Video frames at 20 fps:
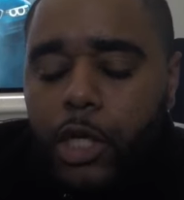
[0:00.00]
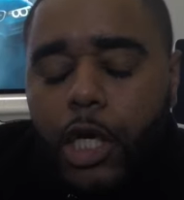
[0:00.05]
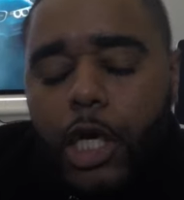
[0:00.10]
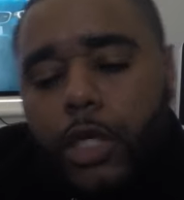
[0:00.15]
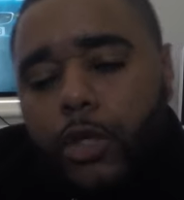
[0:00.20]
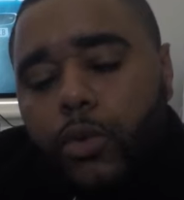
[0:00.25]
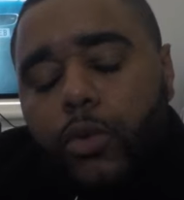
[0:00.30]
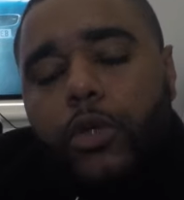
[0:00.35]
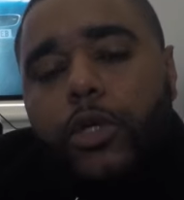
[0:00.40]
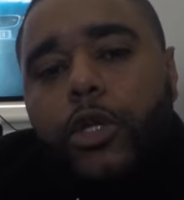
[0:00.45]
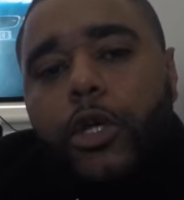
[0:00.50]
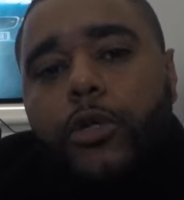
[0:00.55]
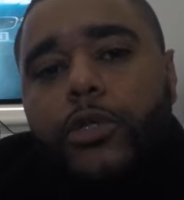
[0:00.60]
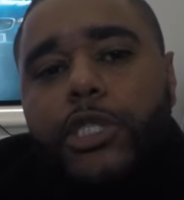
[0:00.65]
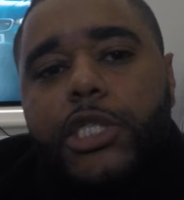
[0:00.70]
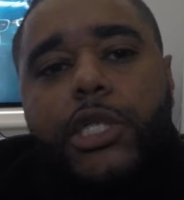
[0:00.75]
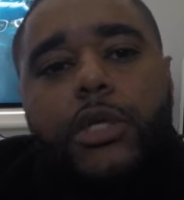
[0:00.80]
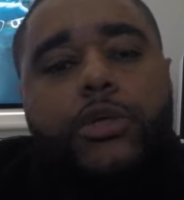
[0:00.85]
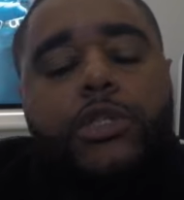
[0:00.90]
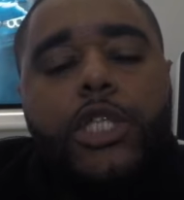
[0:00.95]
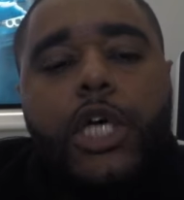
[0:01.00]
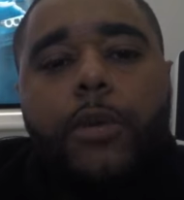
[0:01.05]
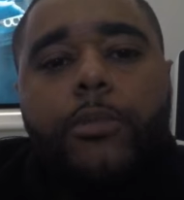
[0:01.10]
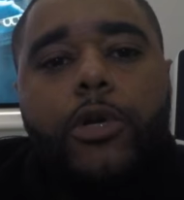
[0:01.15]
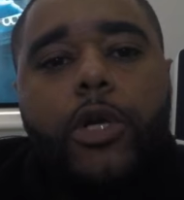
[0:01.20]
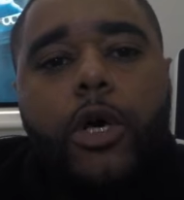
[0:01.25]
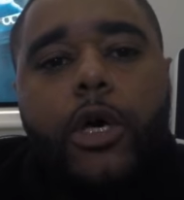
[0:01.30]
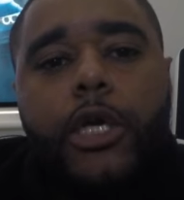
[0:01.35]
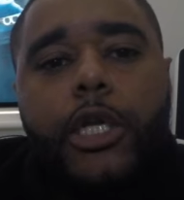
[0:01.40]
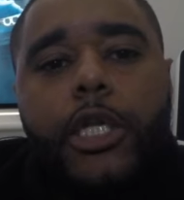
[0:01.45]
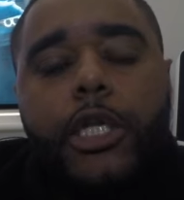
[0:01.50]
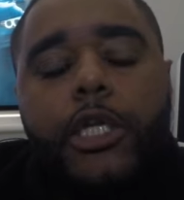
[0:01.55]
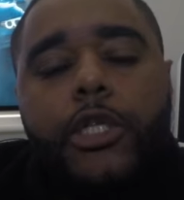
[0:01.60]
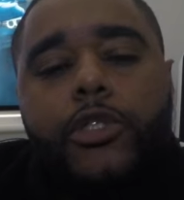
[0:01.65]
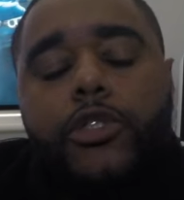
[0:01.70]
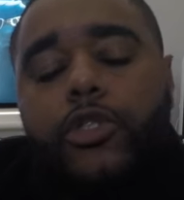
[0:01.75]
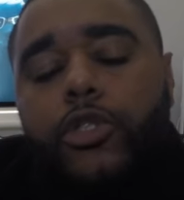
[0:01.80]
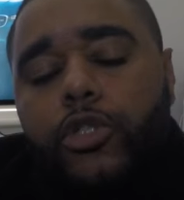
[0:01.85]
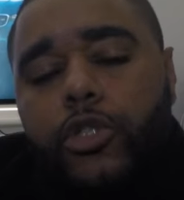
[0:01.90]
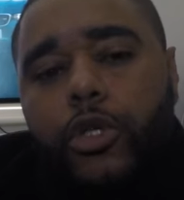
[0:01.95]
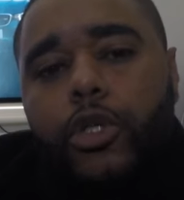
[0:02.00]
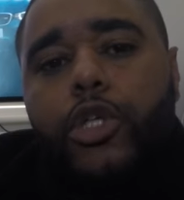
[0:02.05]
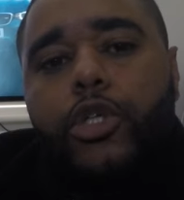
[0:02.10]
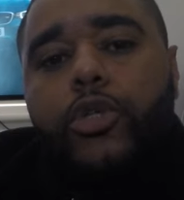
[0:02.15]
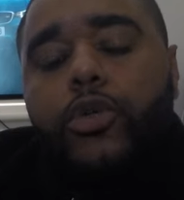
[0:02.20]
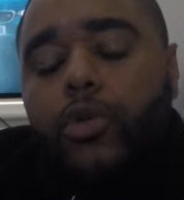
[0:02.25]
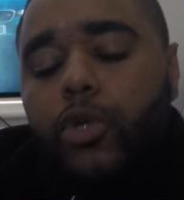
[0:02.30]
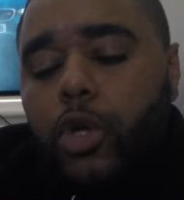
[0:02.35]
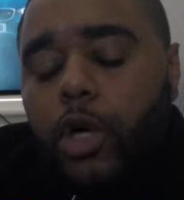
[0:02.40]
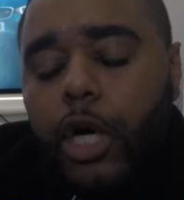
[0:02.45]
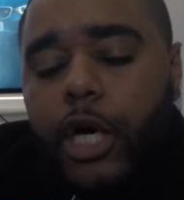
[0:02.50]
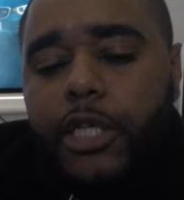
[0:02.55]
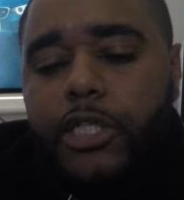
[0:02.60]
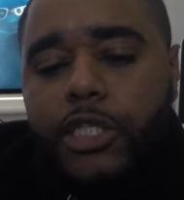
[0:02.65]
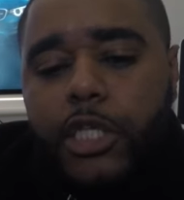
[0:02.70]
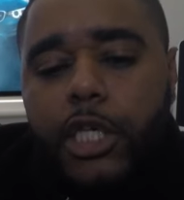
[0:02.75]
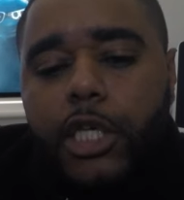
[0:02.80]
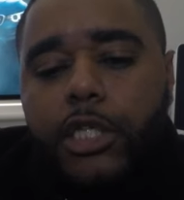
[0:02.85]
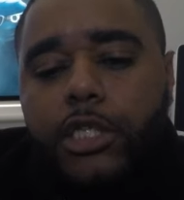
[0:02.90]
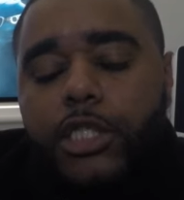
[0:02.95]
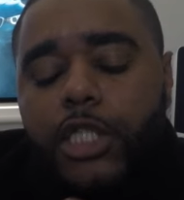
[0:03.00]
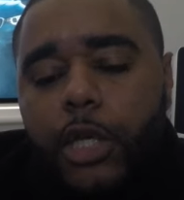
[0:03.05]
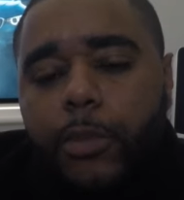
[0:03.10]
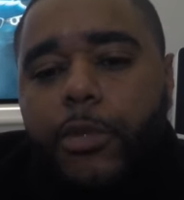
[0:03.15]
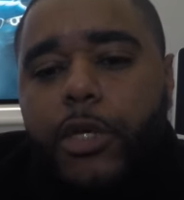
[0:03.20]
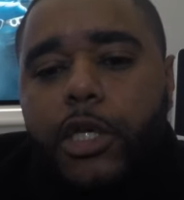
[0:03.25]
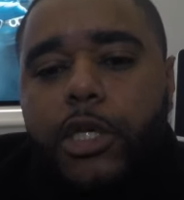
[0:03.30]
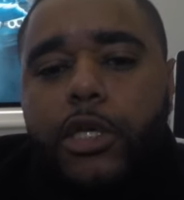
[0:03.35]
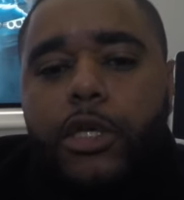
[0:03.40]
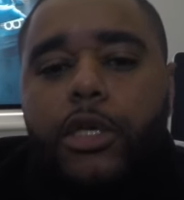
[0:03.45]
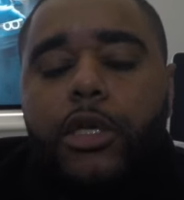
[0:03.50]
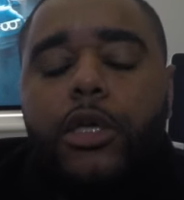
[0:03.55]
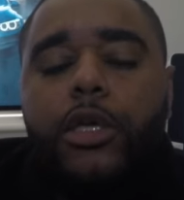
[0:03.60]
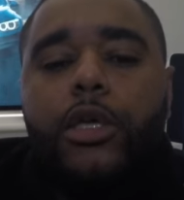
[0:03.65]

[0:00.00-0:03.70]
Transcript: And all of those skills that I'm learning, it's just so that you guys get something,